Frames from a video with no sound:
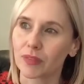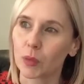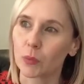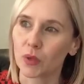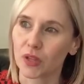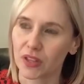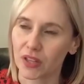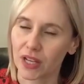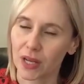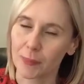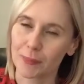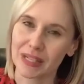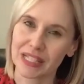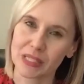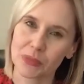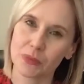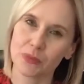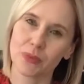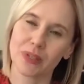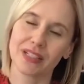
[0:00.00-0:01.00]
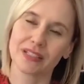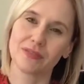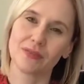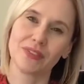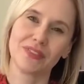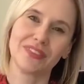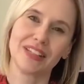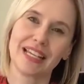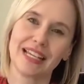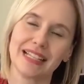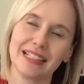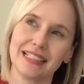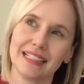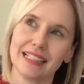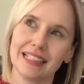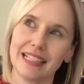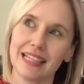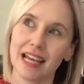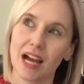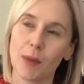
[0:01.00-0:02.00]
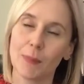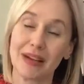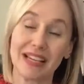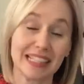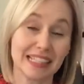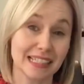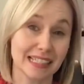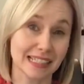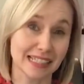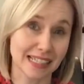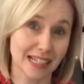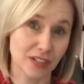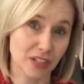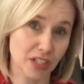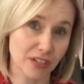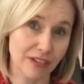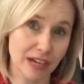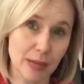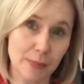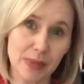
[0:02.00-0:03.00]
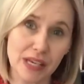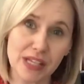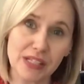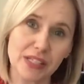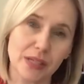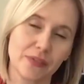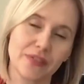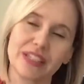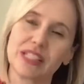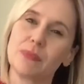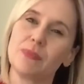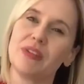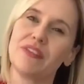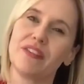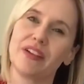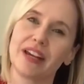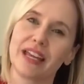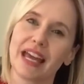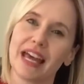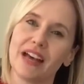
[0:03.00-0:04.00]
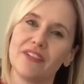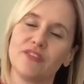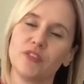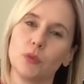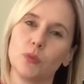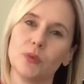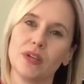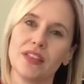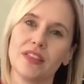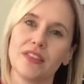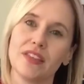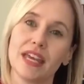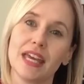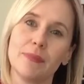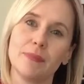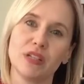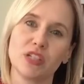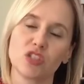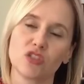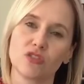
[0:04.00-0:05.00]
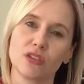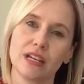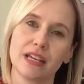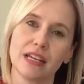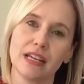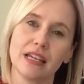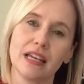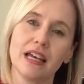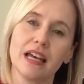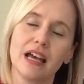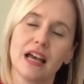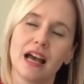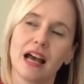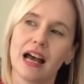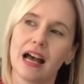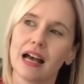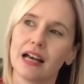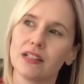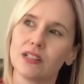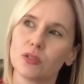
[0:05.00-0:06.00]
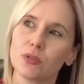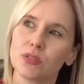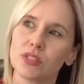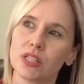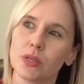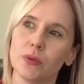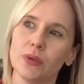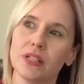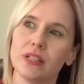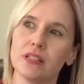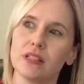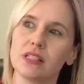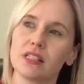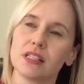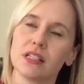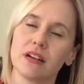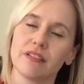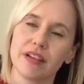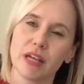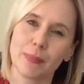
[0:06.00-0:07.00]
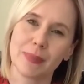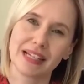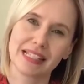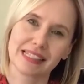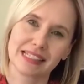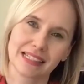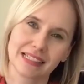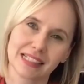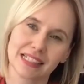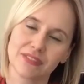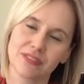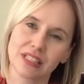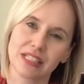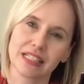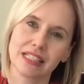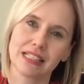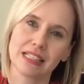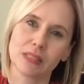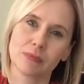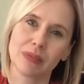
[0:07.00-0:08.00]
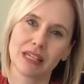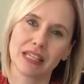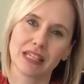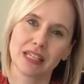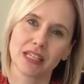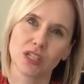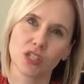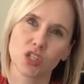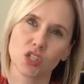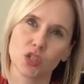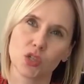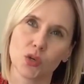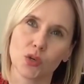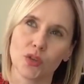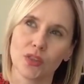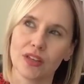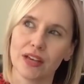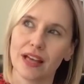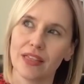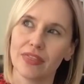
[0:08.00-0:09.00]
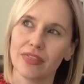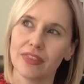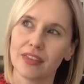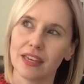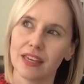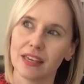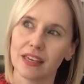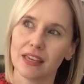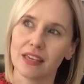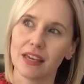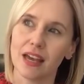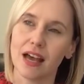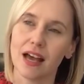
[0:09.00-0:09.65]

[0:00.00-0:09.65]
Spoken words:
one of the companies we've worked with lately are based in Saudi Arabia, so we've had to be very careful with imagery and also in the scenario-based activities, making sure that the